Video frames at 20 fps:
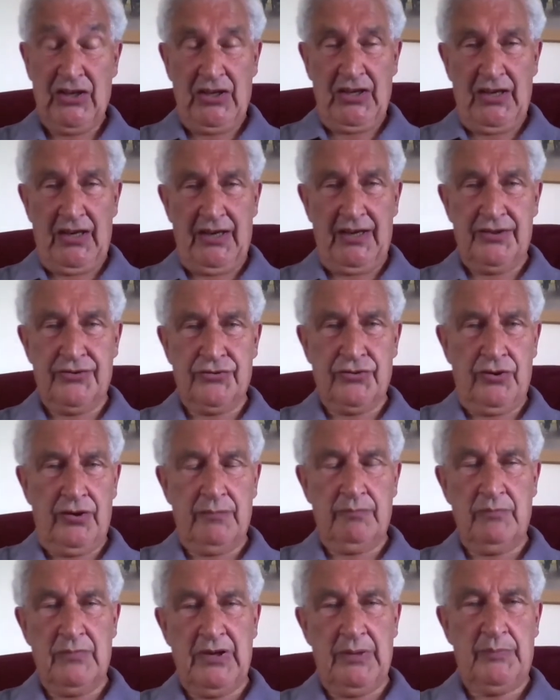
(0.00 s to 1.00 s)
I thought
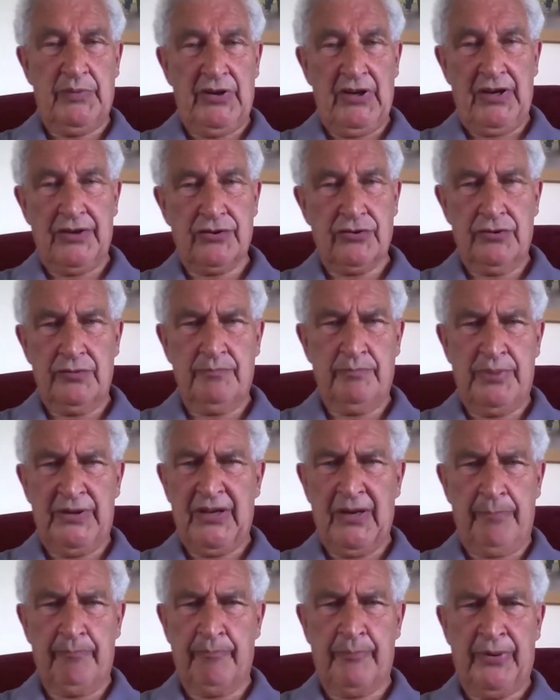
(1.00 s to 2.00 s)
maybe I could be
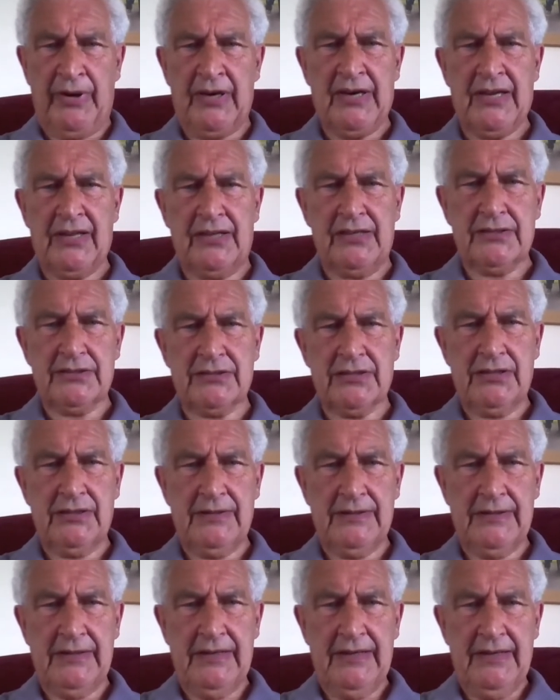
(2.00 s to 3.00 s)
a pilot.
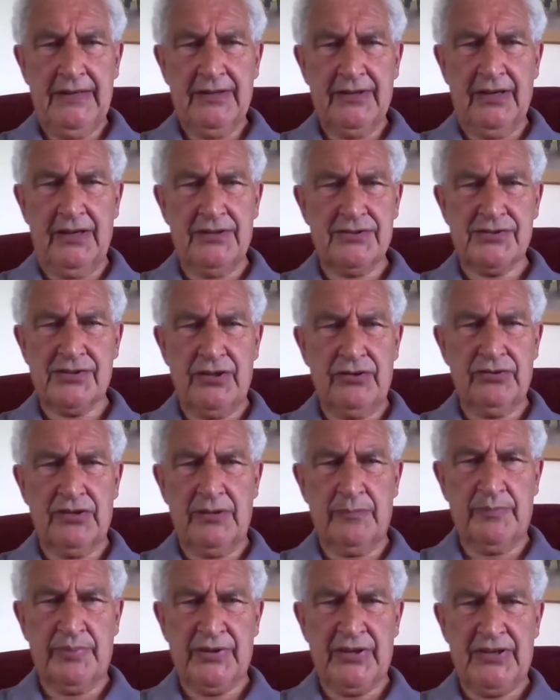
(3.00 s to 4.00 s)
That
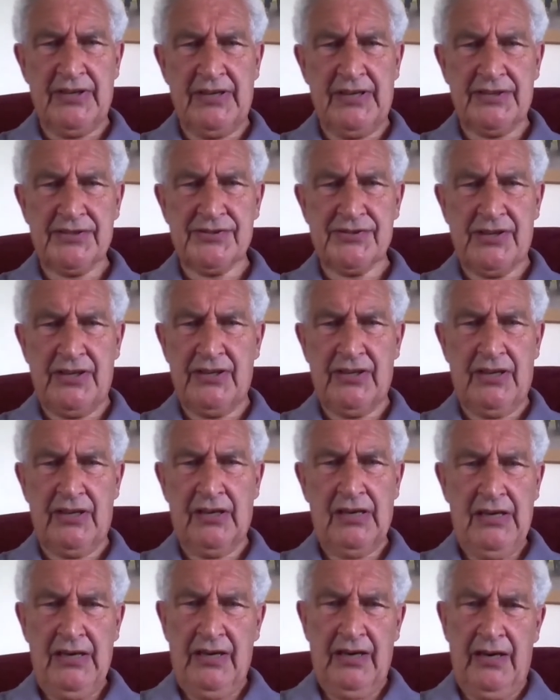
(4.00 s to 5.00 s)
sounded pretty
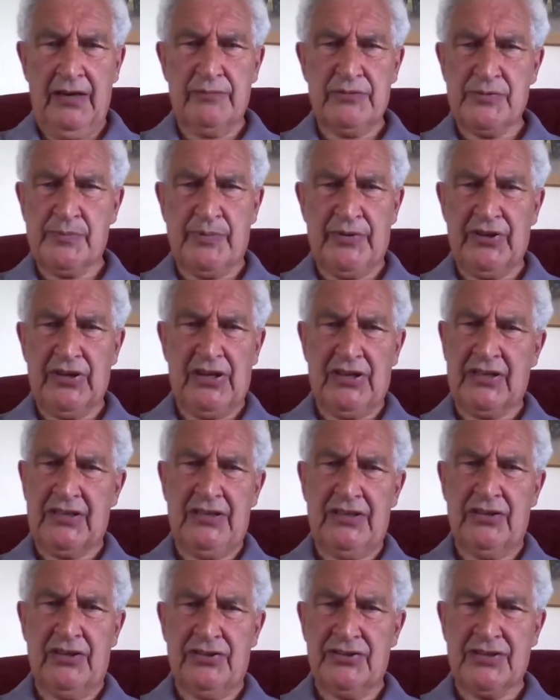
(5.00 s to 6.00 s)
exciting. I was pretty
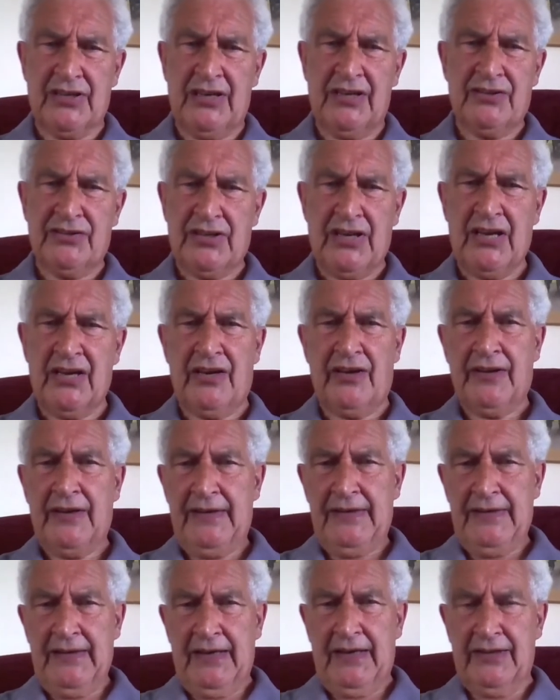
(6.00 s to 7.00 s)
keen on Dan Dare,
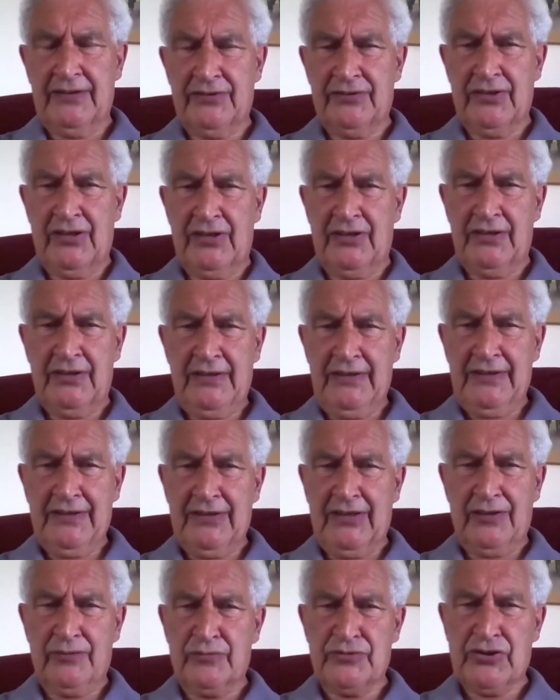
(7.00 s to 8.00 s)
and
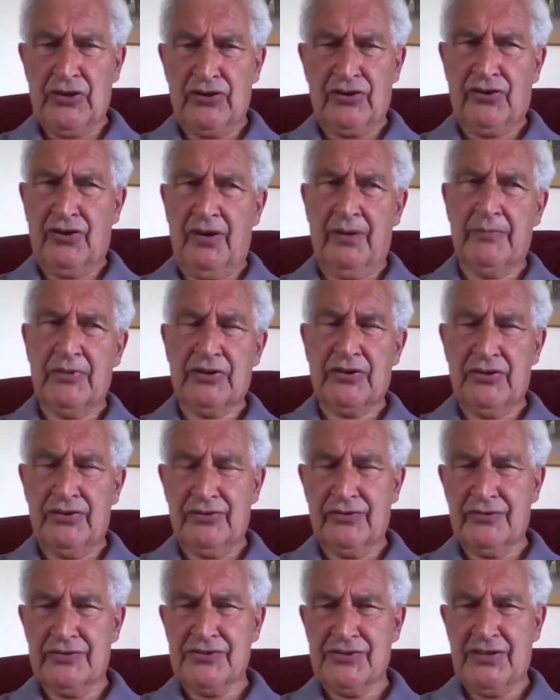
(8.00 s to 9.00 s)
that was a comic in
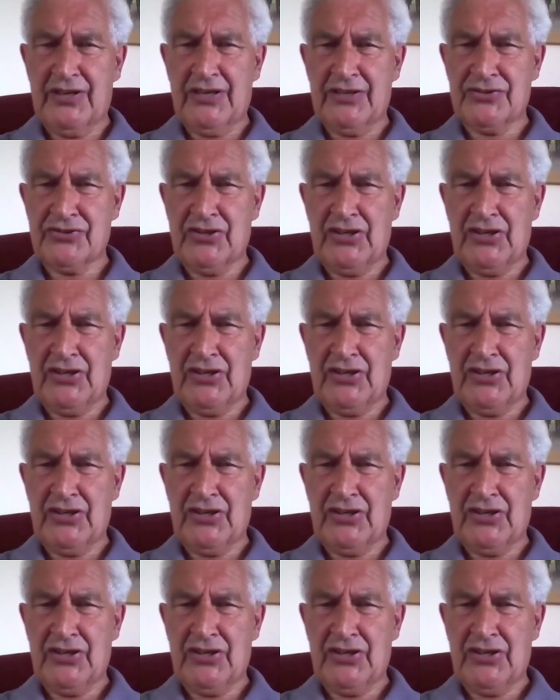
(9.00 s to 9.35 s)
those days.